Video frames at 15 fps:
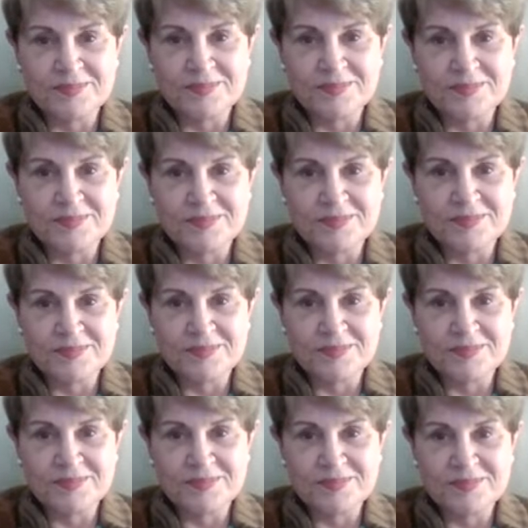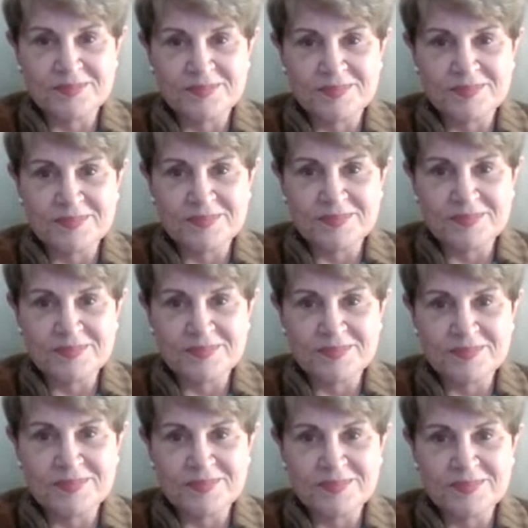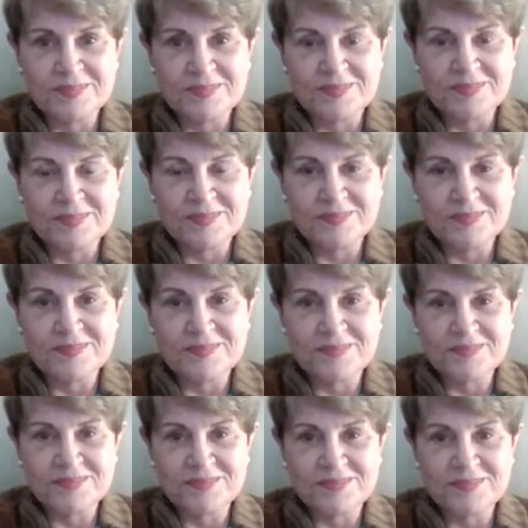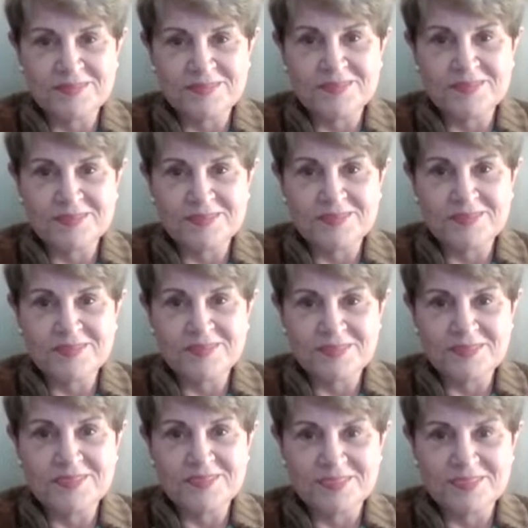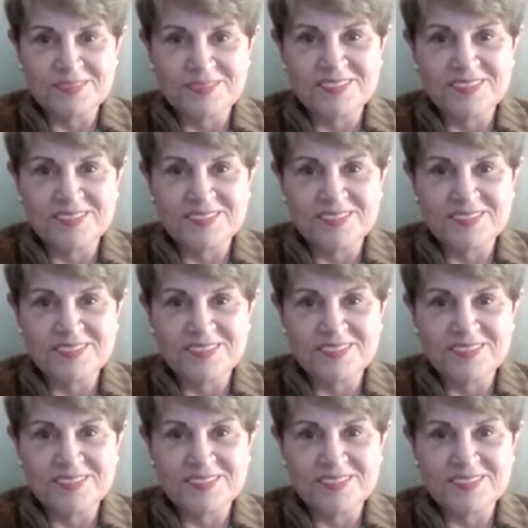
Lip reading: (silent)